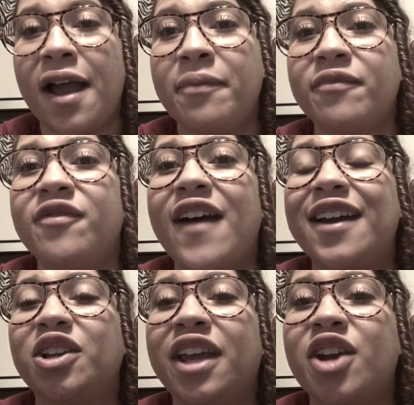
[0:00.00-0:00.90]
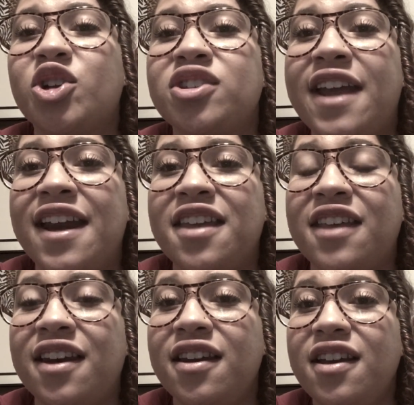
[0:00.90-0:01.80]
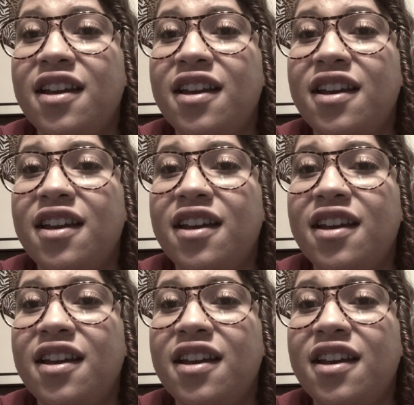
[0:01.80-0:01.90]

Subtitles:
I'm finally understanding that